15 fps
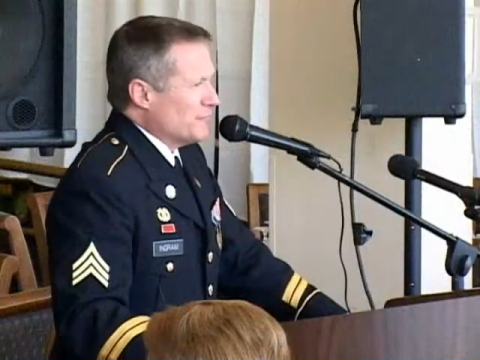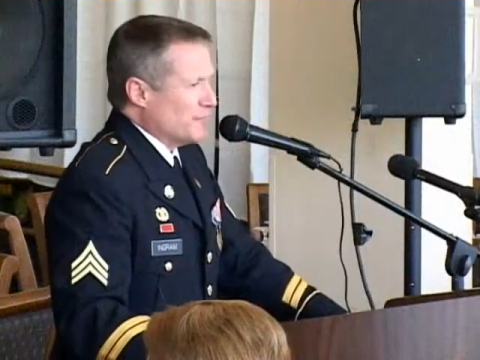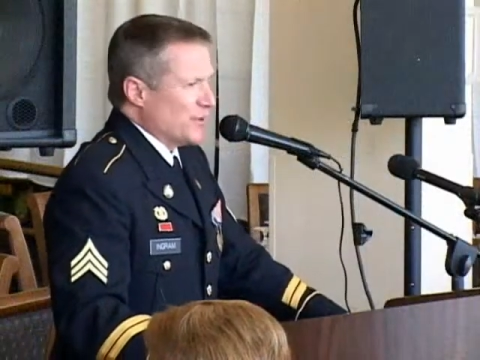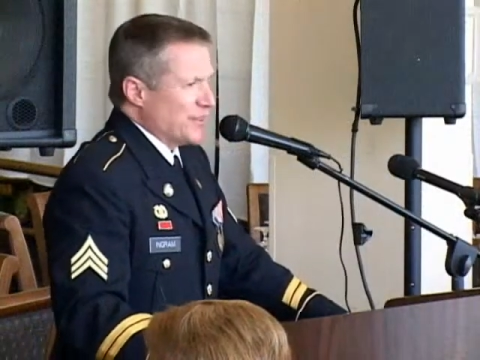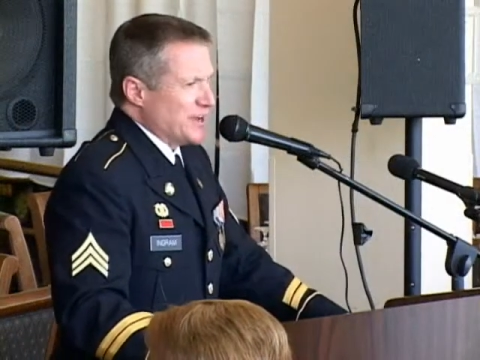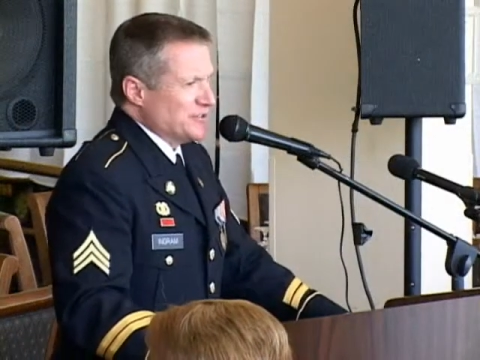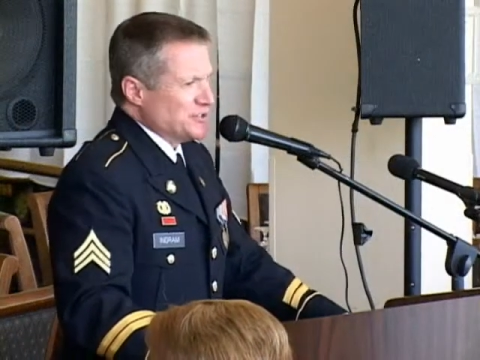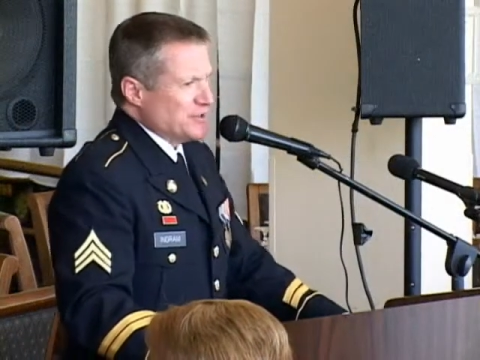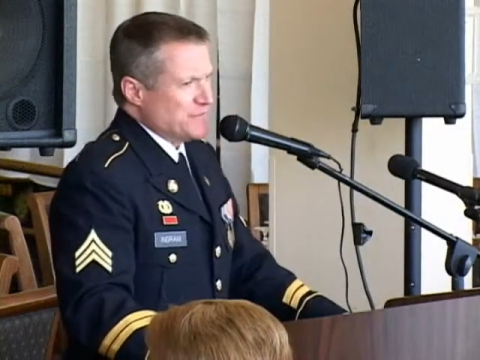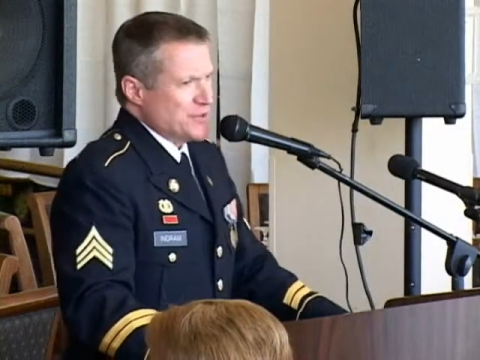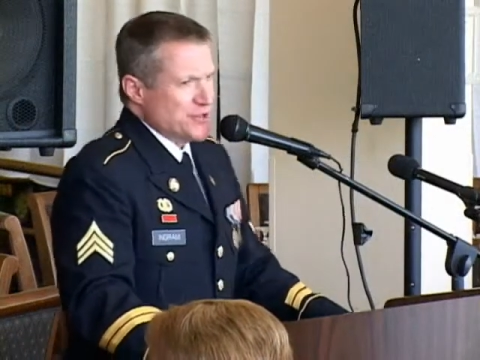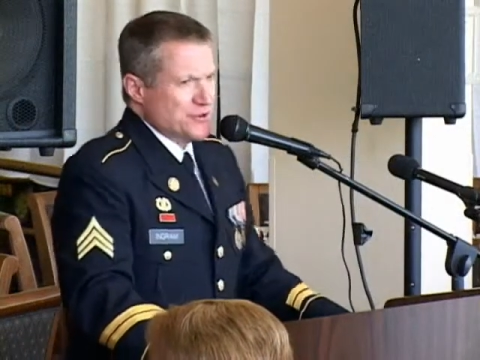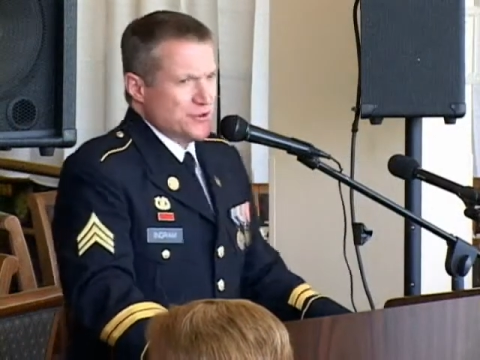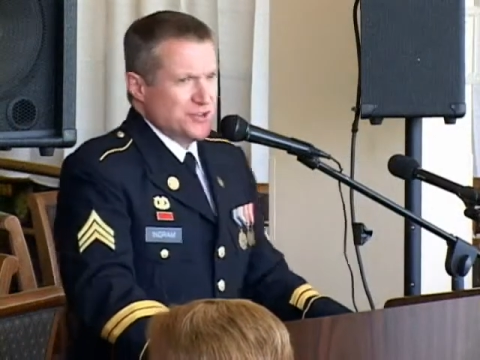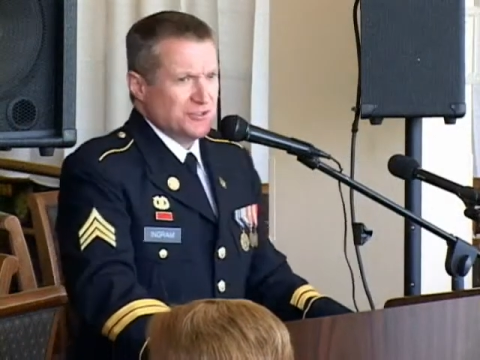For those of
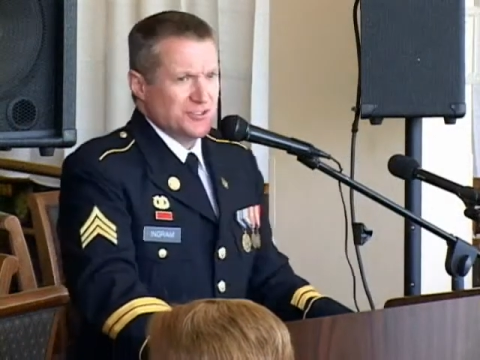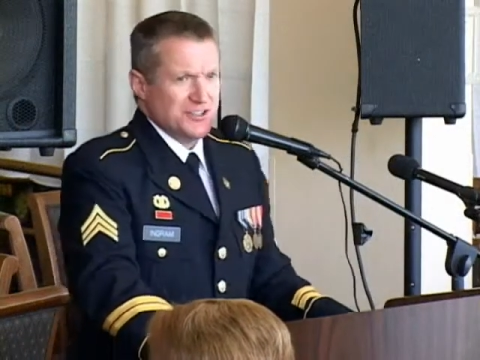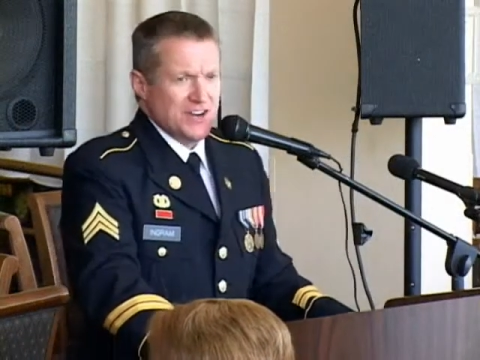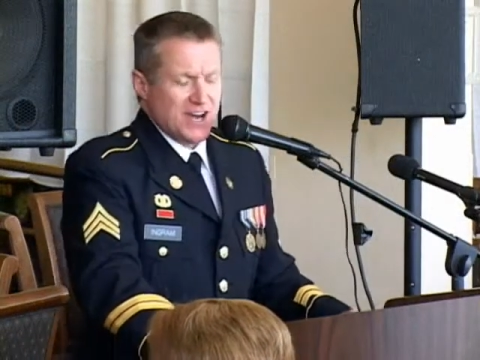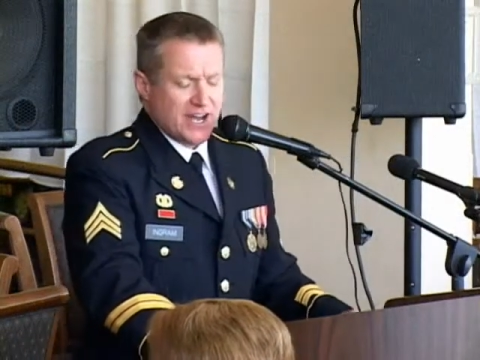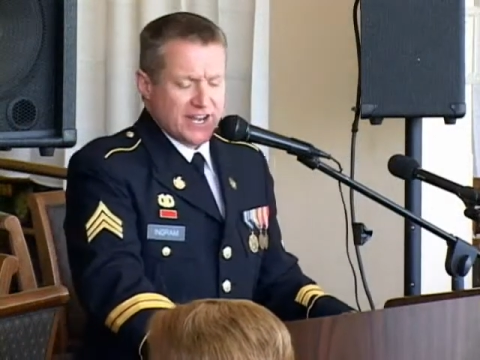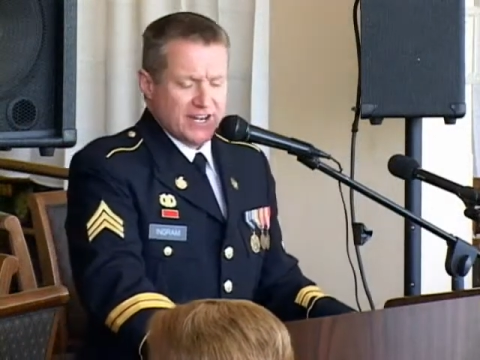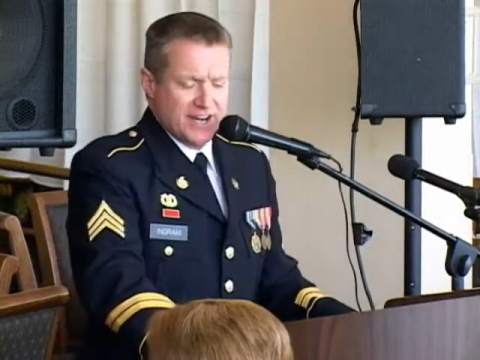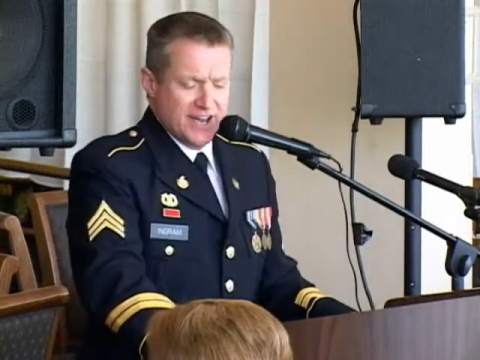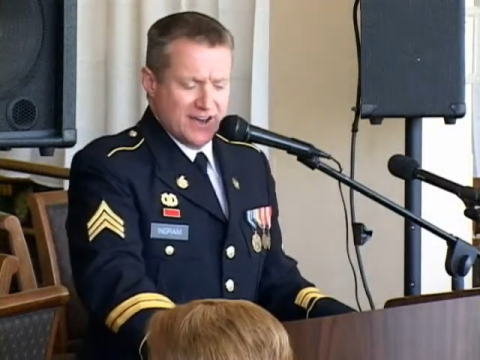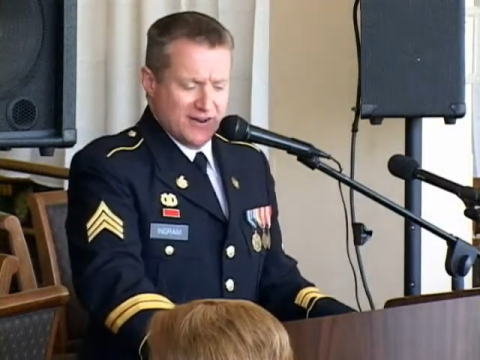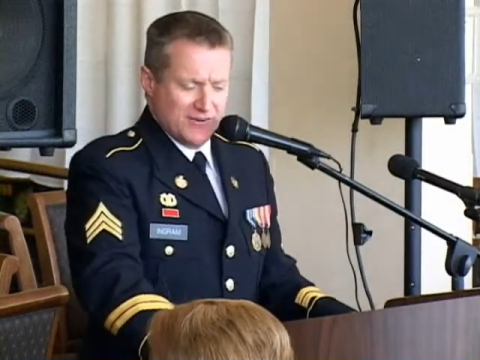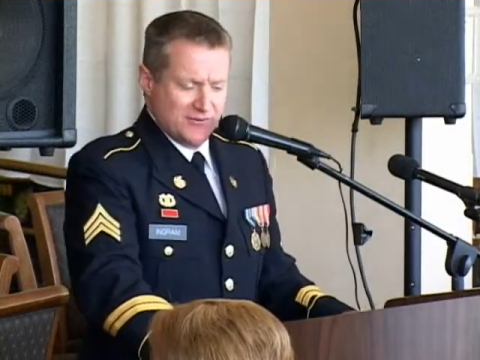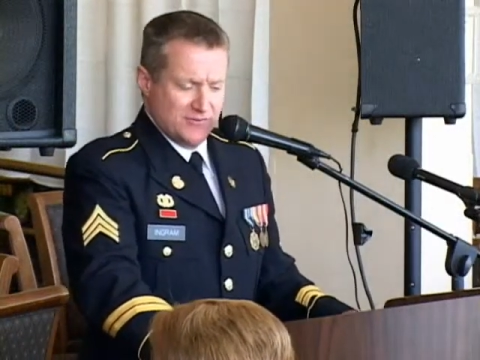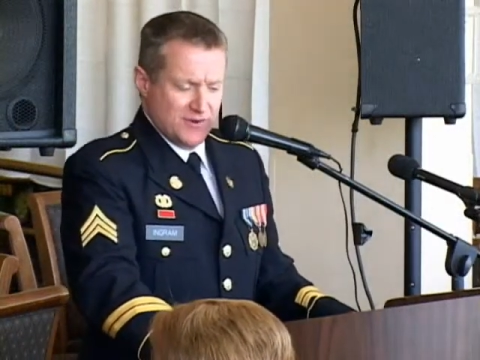you who do not
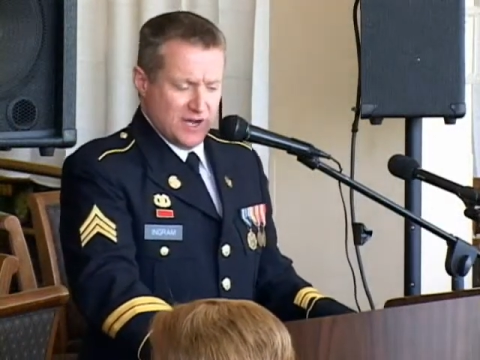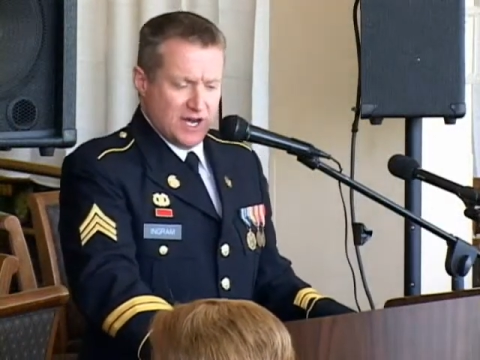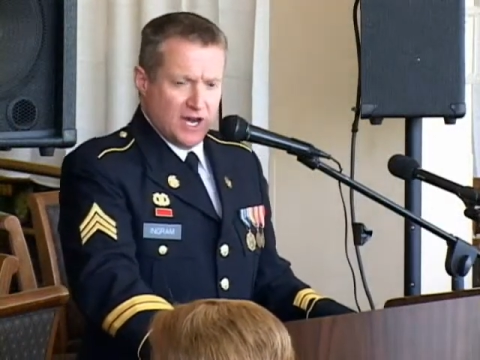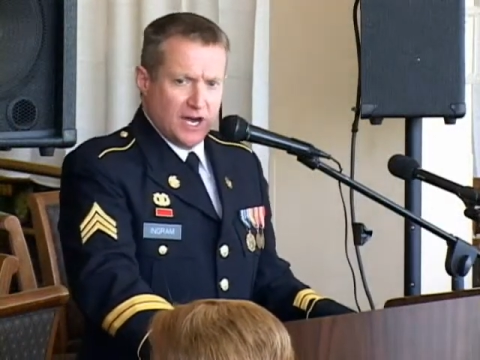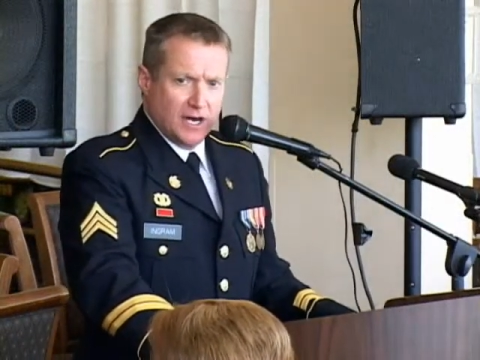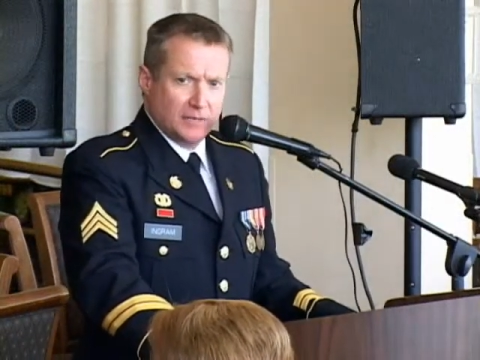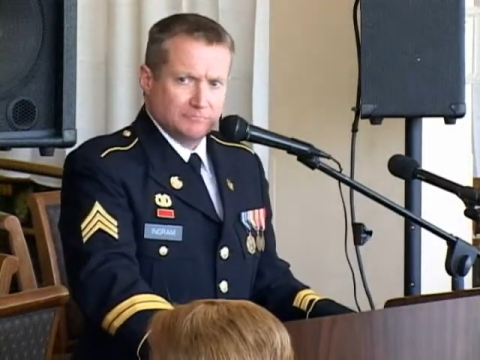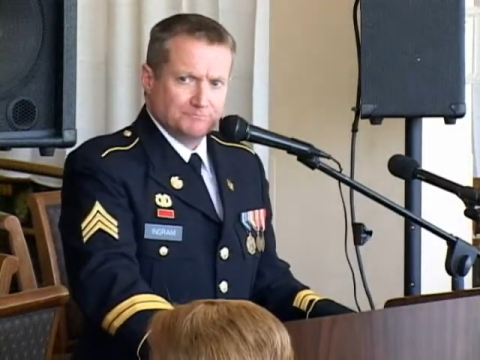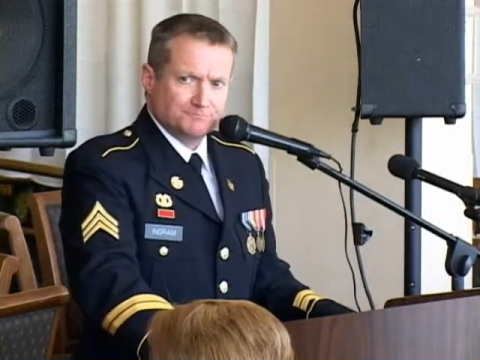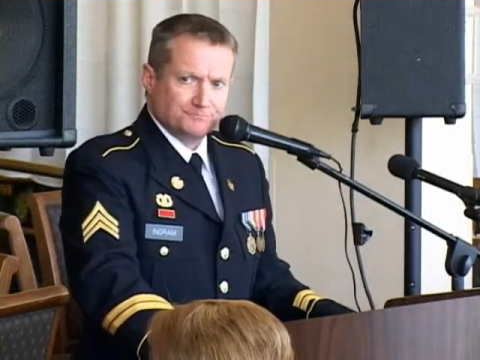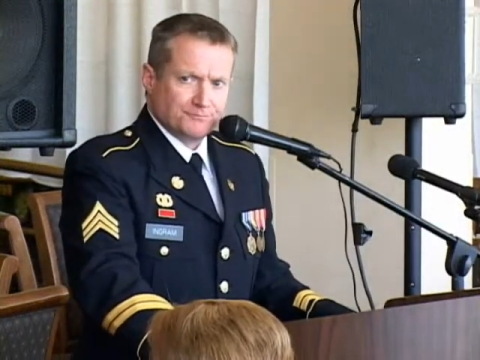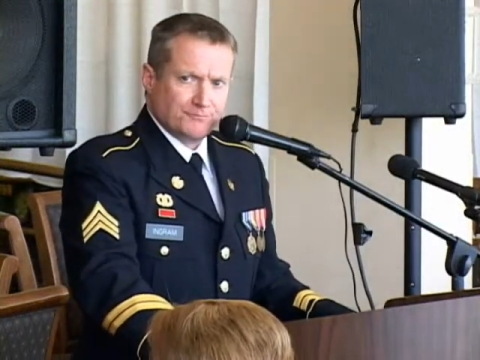know,